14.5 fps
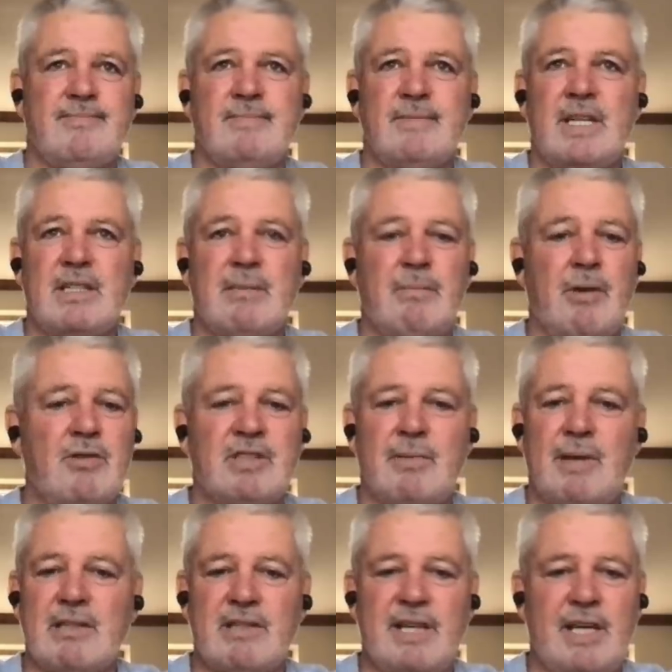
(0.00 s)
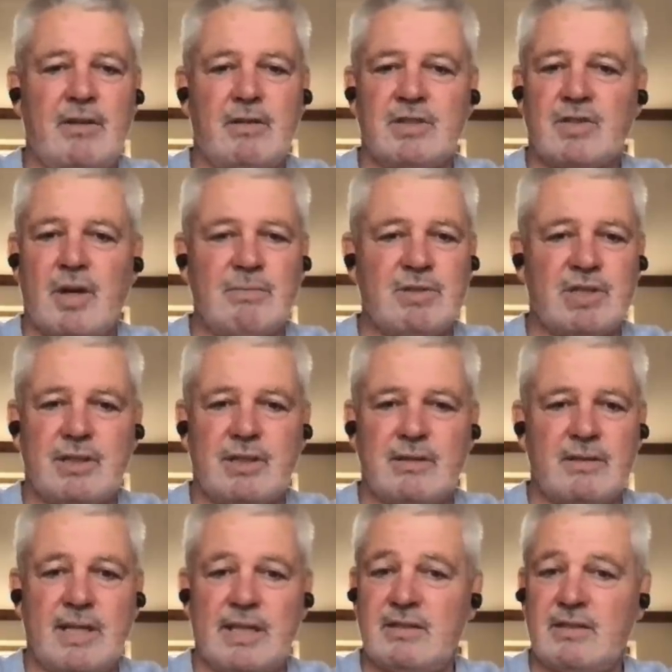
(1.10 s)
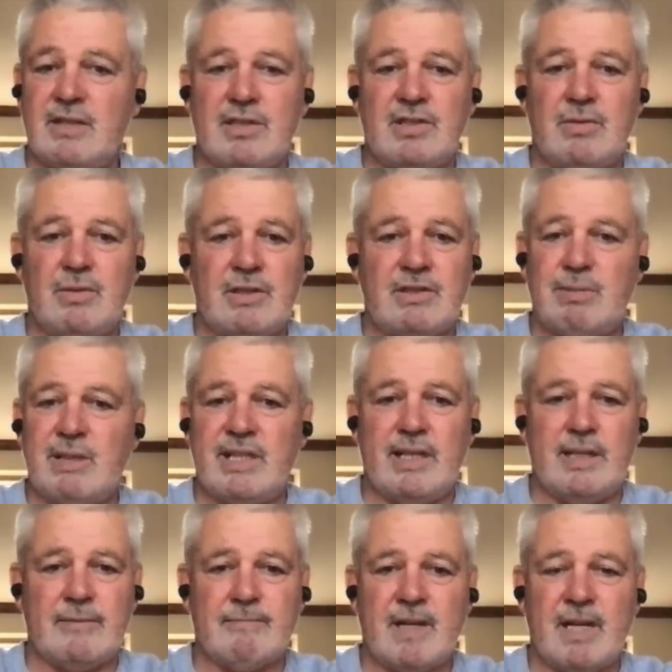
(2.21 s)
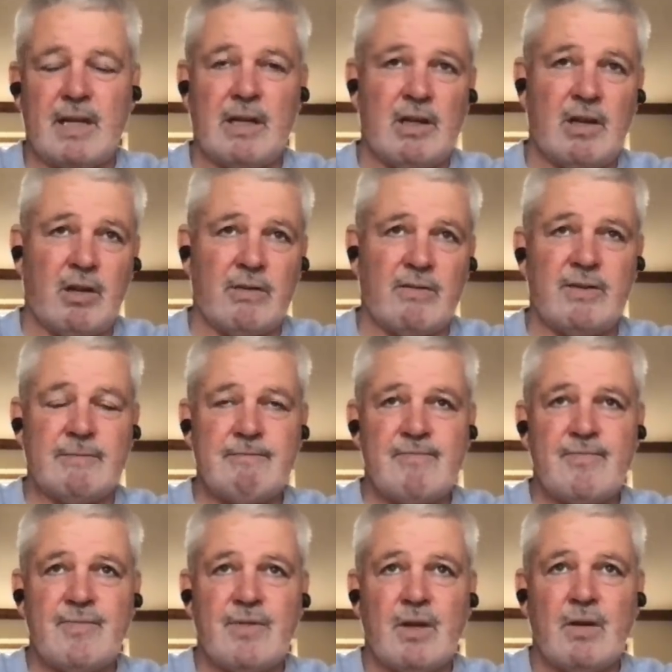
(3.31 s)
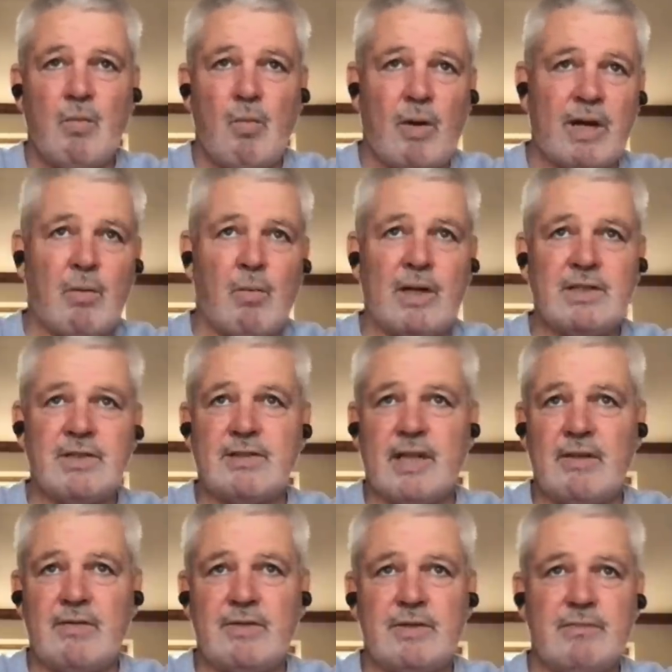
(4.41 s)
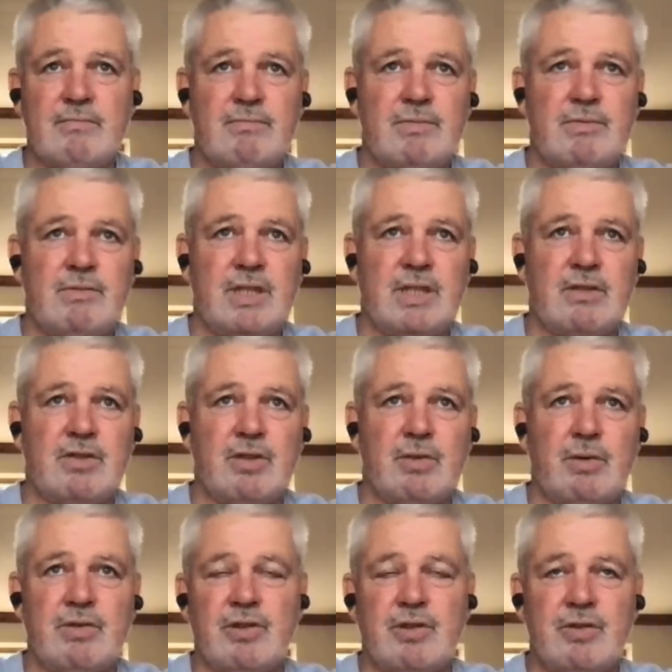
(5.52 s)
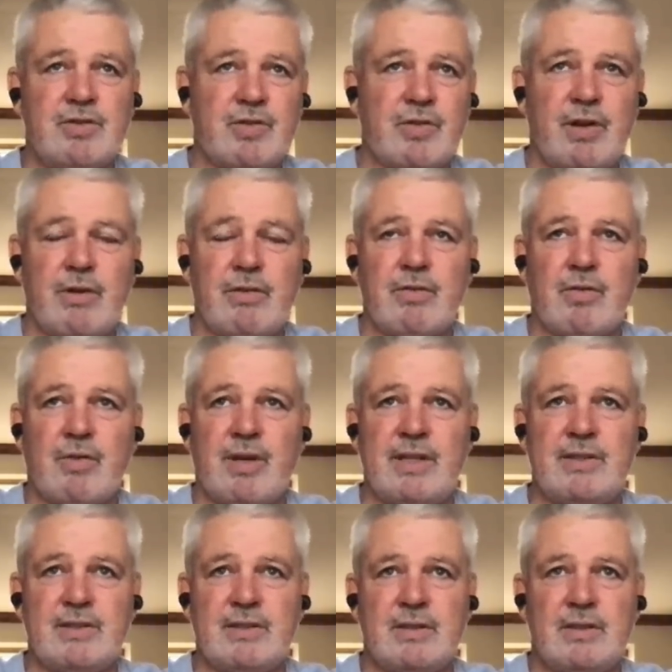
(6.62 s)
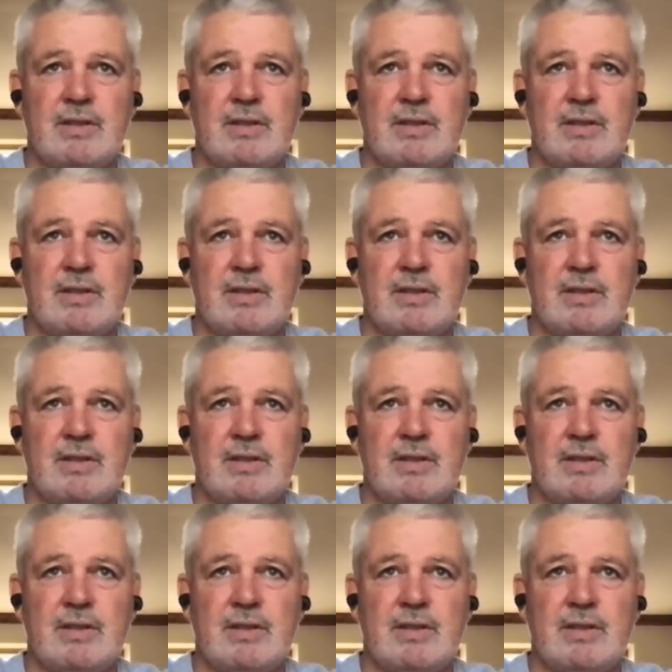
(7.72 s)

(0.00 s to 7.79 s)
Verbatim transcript: at the most about ten on the scrum machine. That's that's all that's been done. And a lot of one-on-one stuff, and, you know, two-on-twos, three-on-threes.